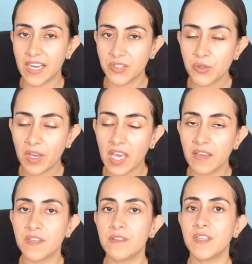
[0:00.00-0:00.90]
I do
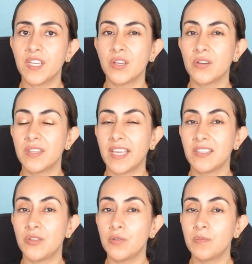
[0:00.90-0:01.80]
have a video
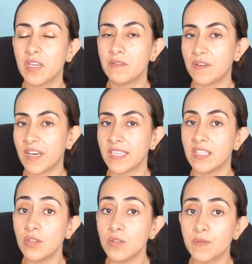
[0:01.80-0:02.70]
that you may
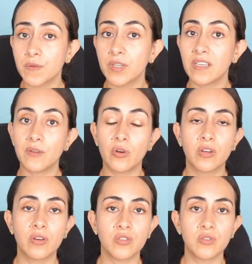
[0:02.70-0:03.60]
find useful if you're
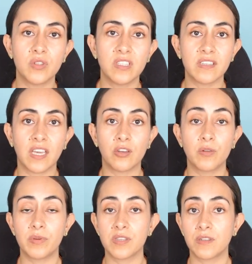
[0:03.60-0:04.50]
going to design
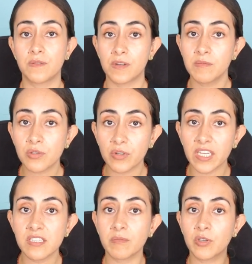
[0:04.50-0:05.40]
your puzzle from
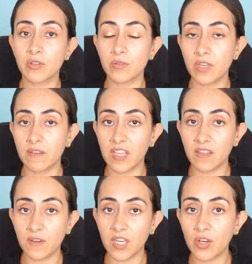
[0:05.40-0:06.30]
scratch. I'm going to leave
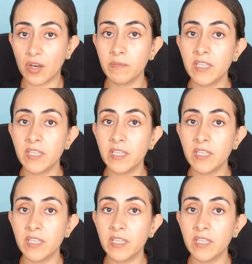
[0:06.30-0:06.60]
that video up